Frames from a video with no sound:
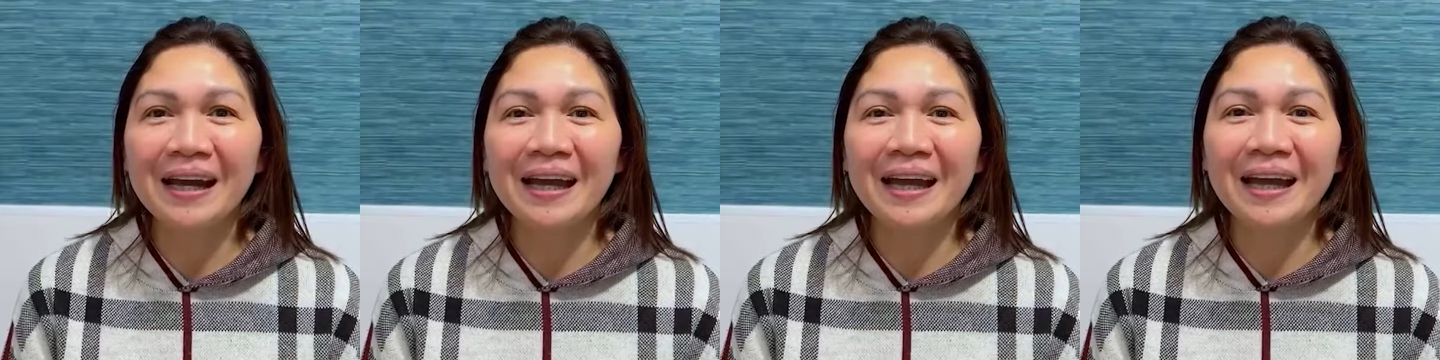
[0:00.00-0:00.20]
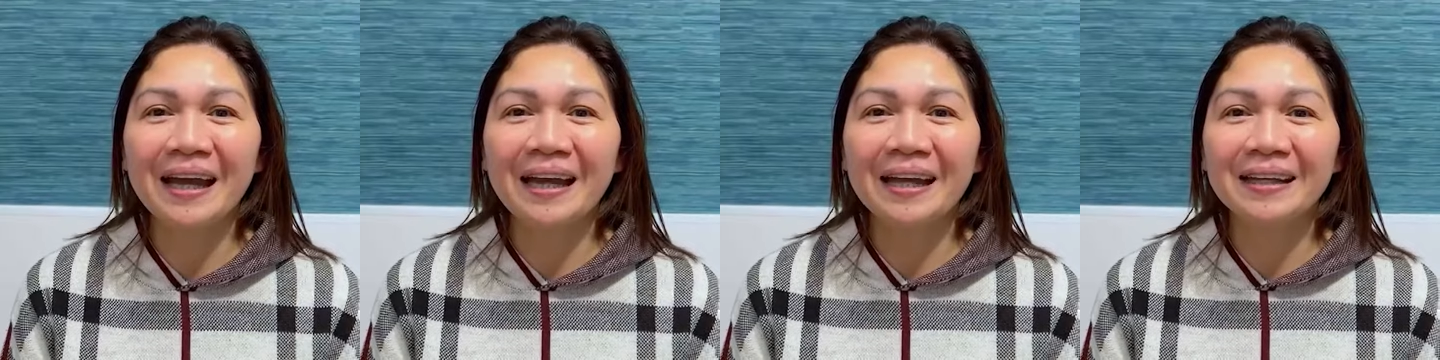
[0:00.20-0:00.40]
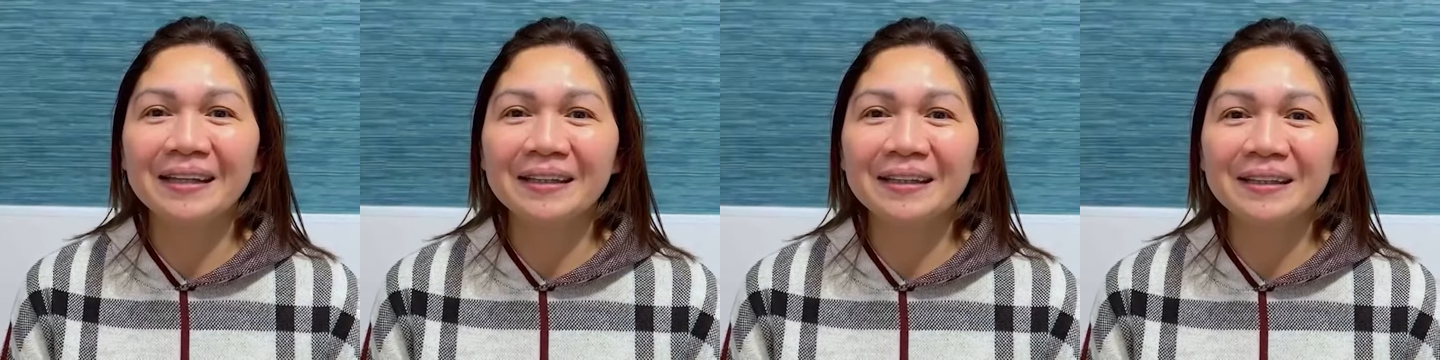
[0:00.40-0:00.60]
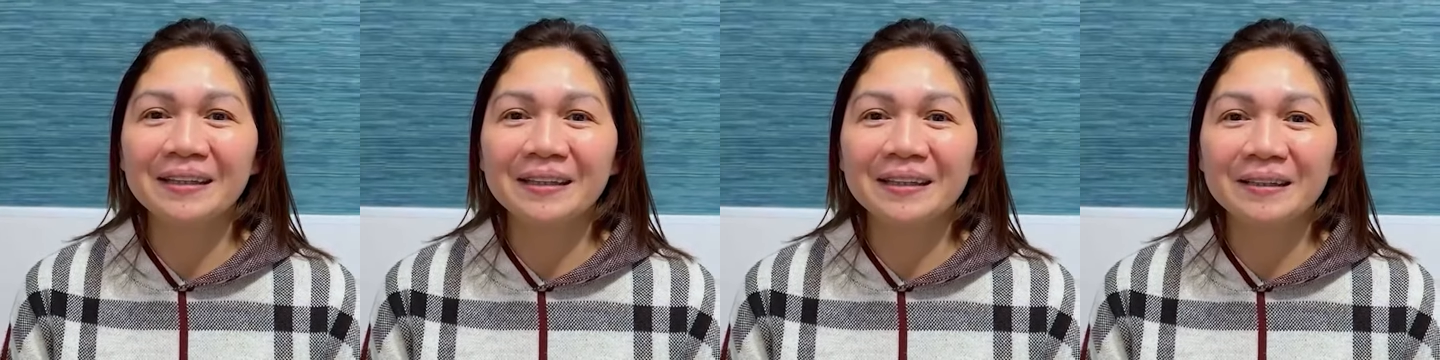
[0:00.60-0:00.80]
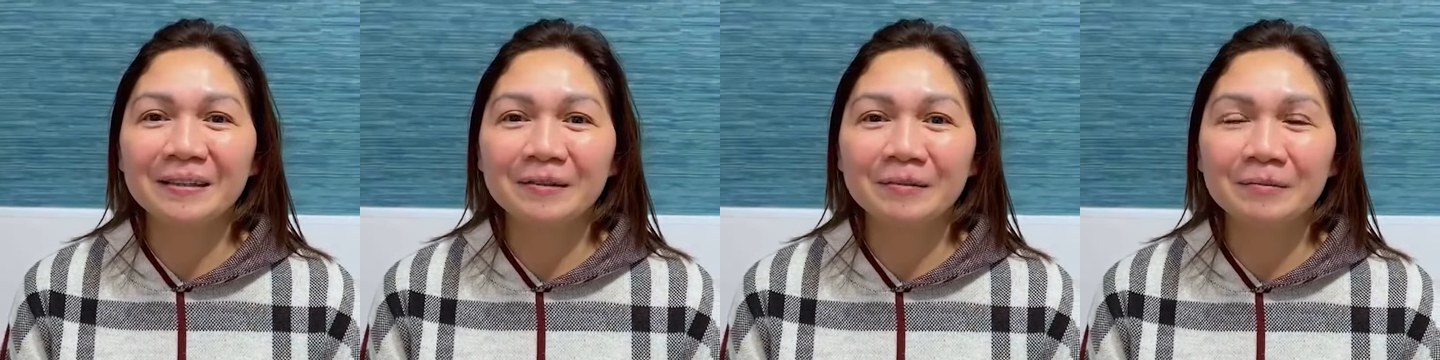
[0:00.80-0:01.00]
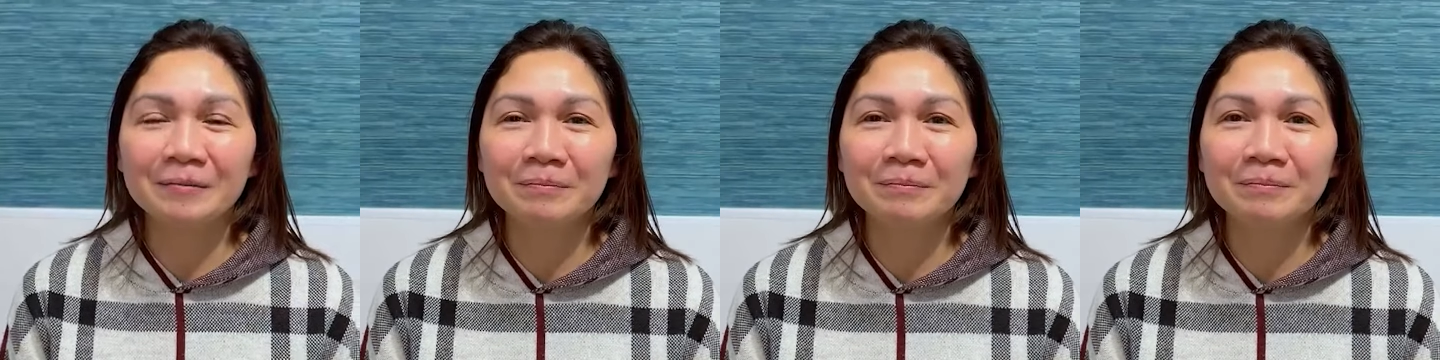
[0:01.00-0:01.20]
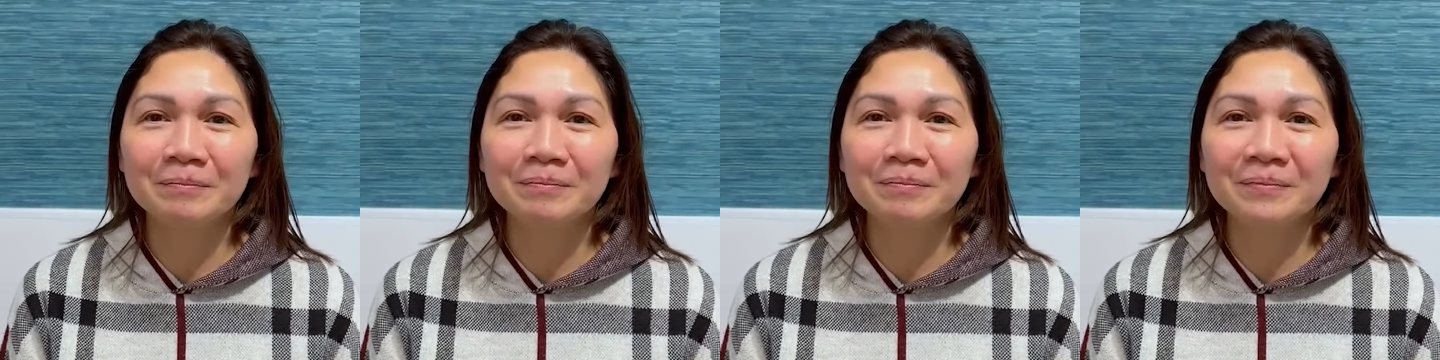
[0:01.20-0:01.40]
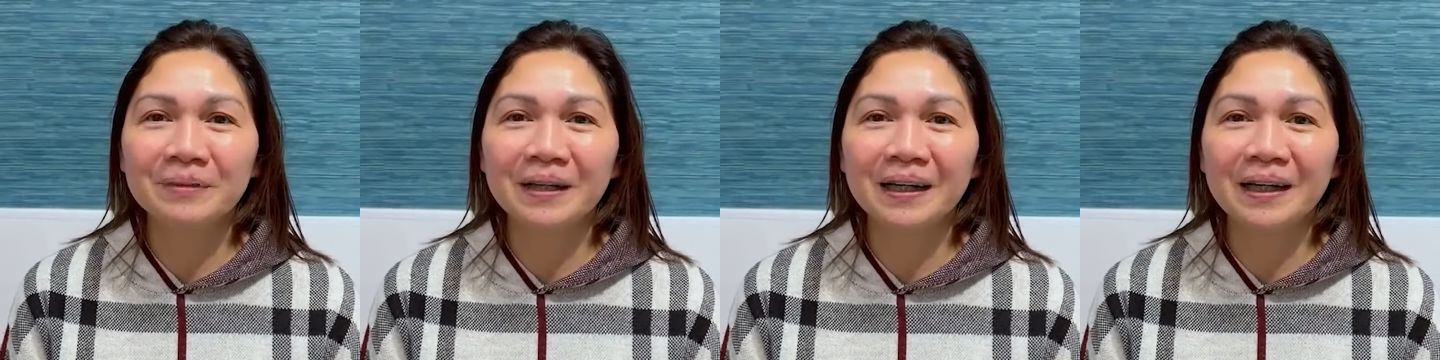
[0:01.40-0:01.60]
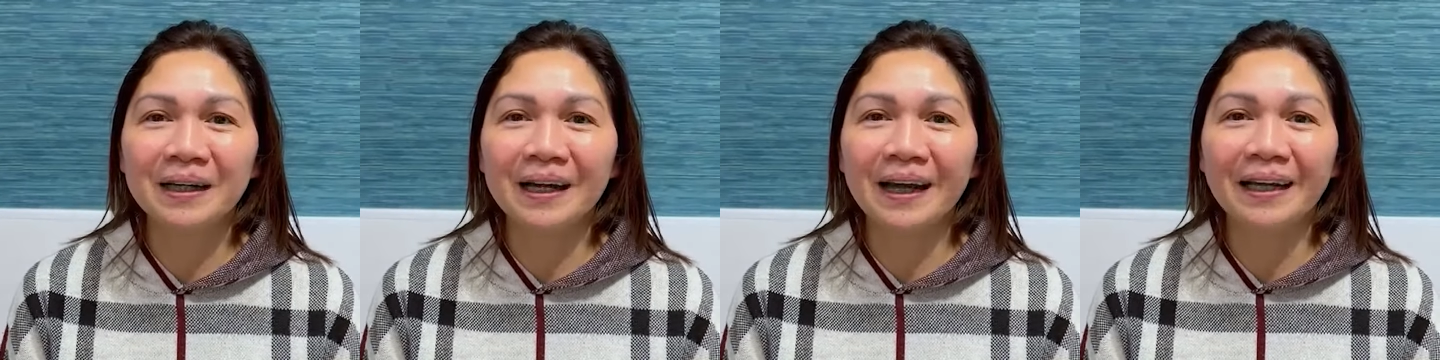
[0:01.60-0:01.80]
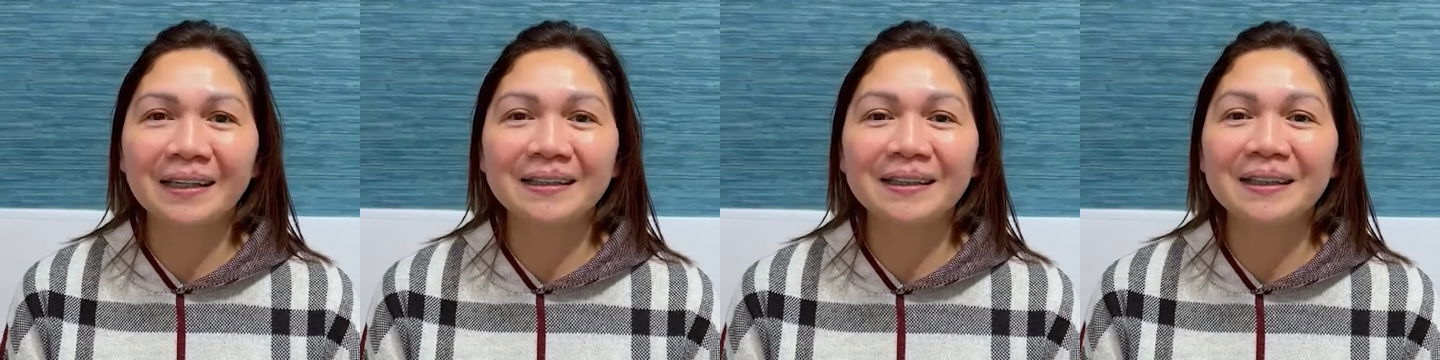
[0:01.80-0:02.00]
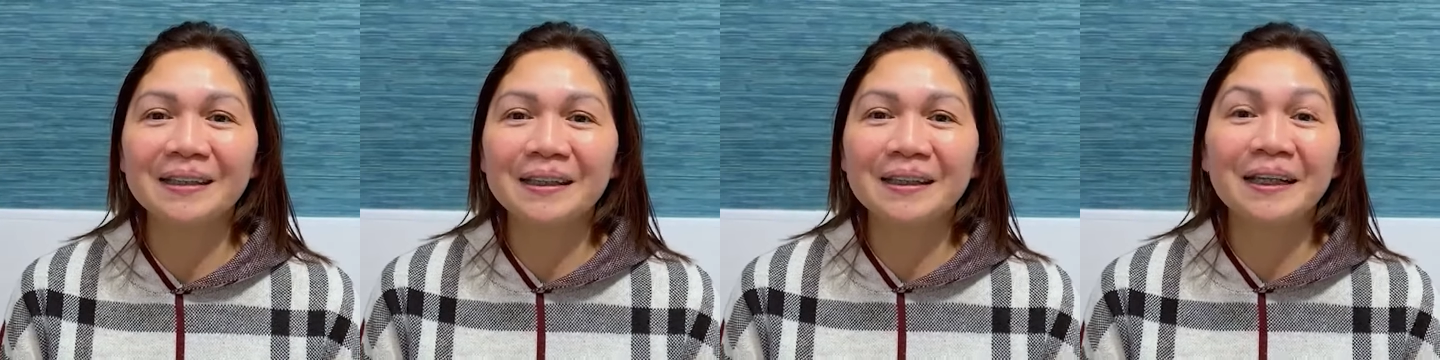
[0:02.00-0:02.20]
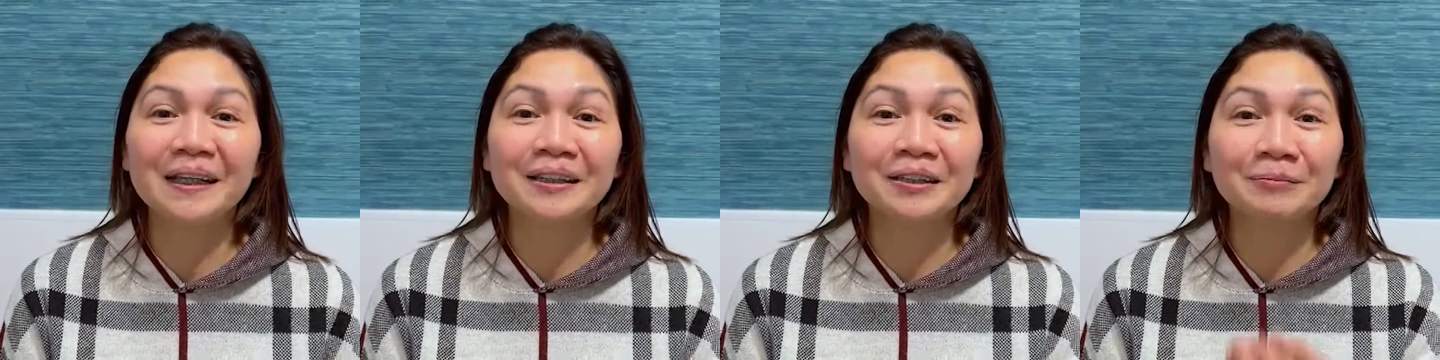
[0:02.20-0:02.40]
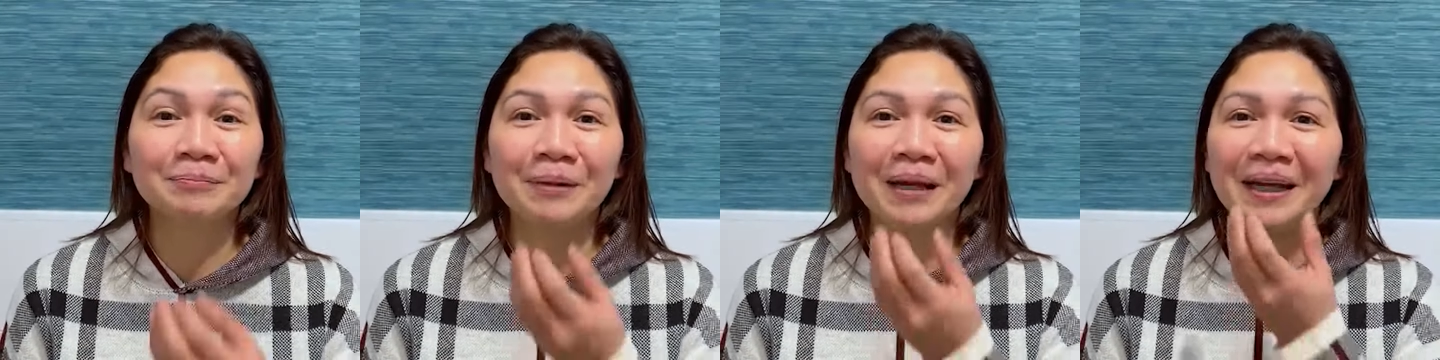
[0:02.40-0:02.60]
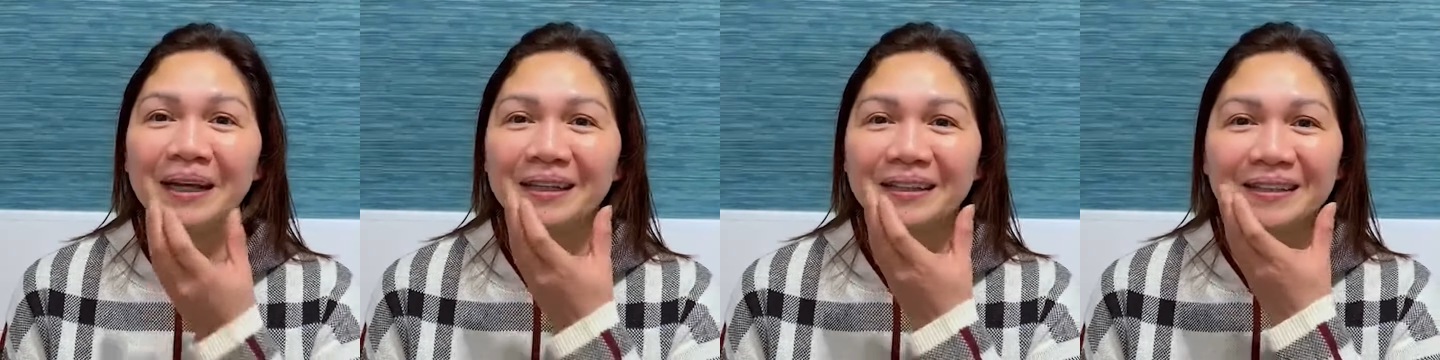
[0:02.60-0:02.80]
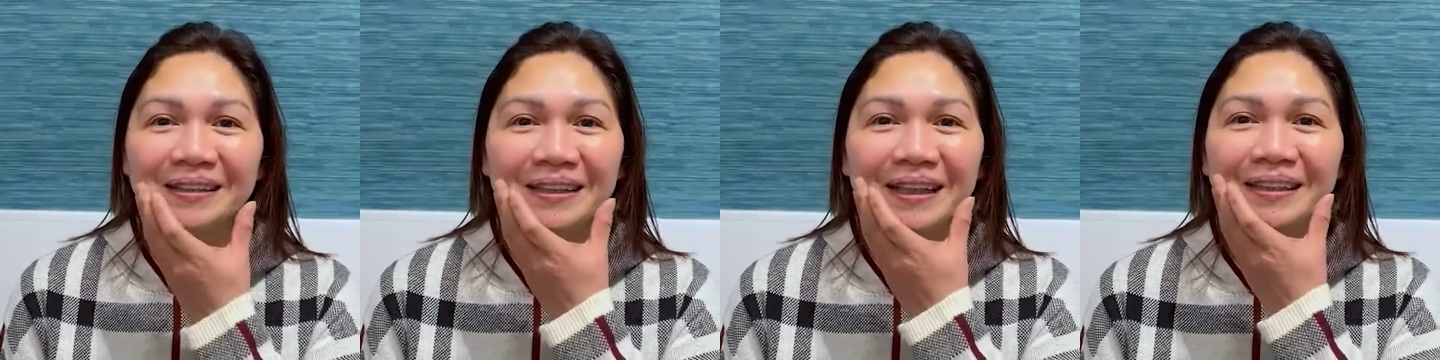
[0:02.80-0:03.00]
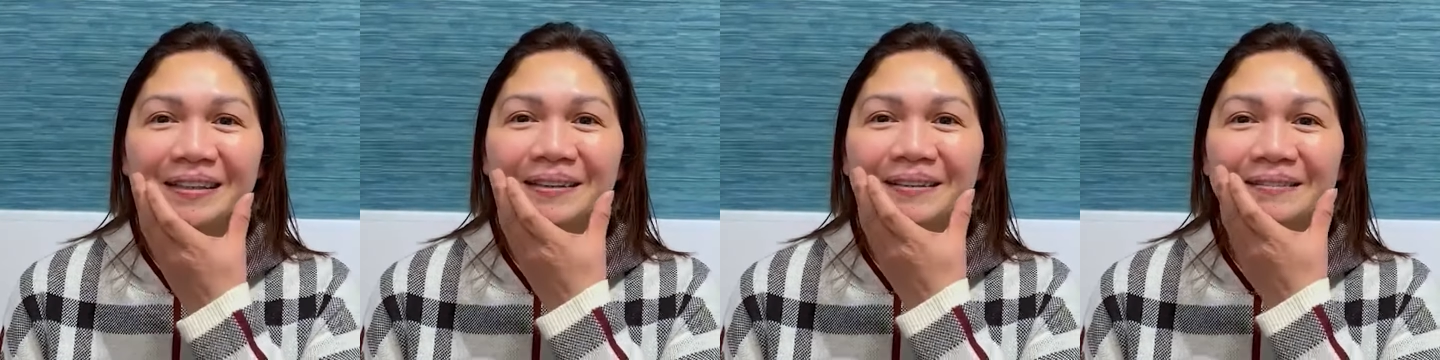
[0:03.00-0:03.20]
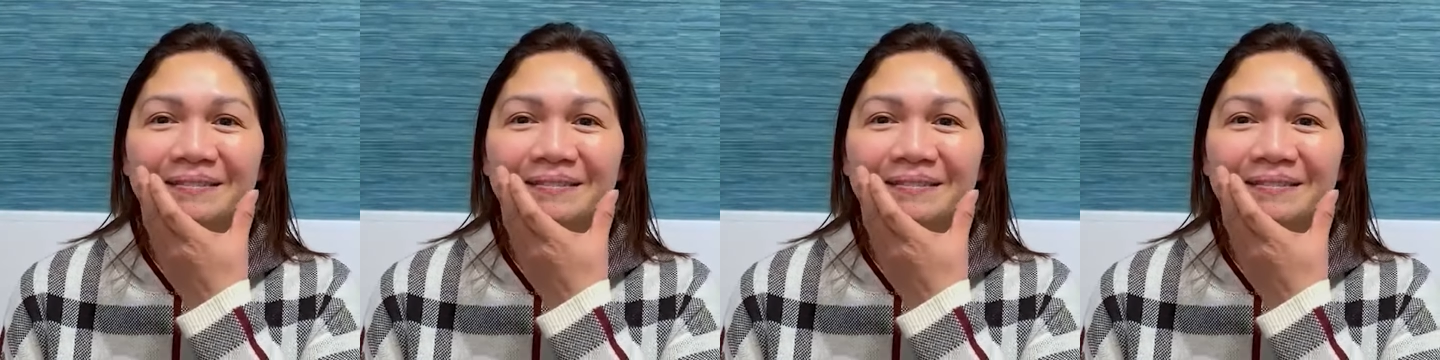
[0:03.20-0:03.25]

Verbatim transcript: And um, I didn't expect that